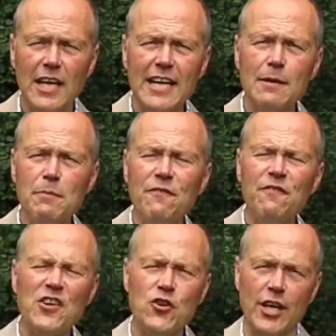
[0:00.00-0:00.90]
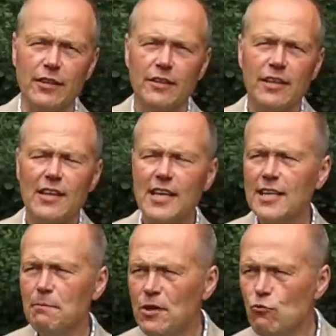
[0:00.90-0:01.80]
It can be fishing. It
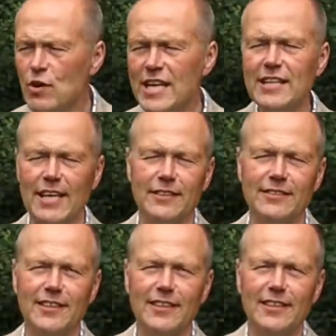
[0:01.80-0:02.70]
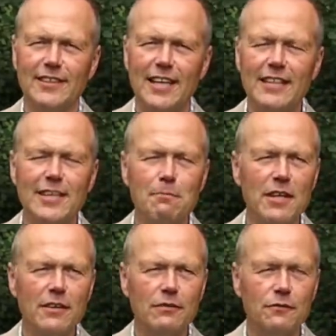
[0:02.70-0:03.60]
can be reading. It can
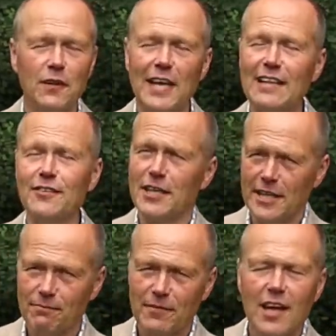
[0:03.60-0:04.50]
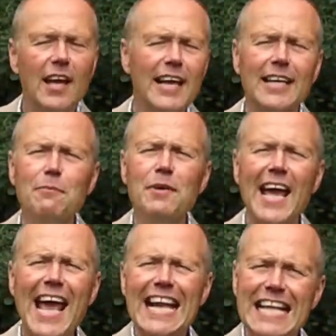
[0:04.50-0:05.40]
be philately. It can
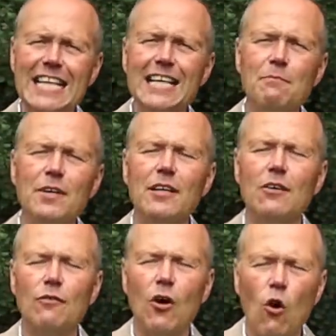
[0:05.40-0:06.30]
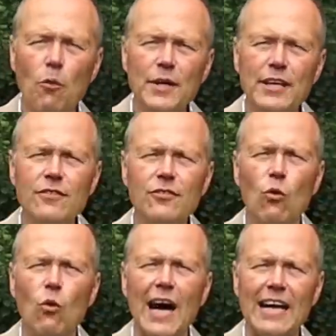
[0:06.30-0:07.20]
be any number of hobbies
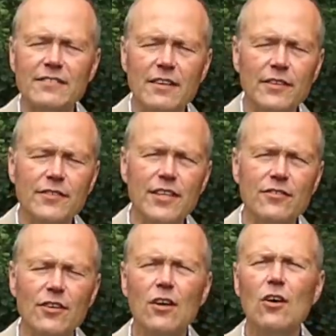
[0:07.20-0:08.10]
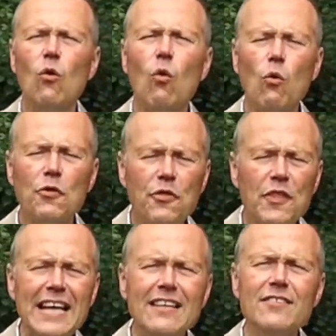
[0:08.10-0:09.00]
or activities or
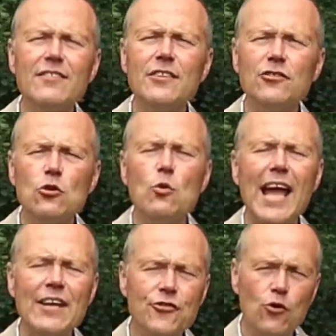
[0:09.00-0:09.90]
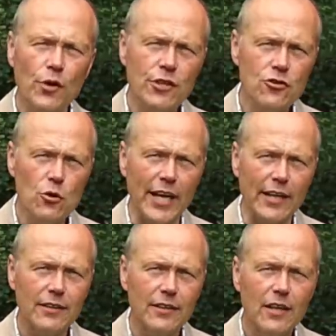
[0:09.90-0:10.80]
things that you enjoy doing,
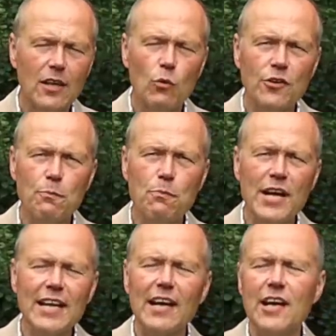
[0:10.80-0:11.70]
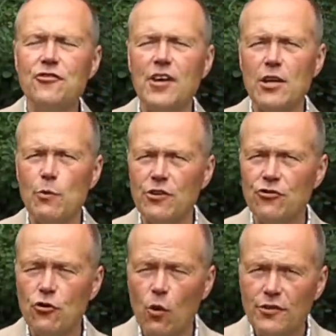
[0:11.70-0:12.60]
which bring a genuine
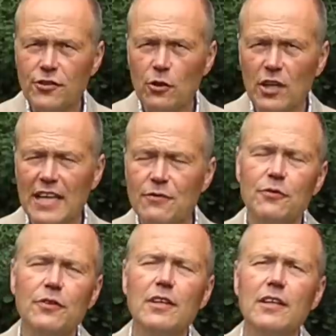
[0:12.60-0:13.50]
joy to your life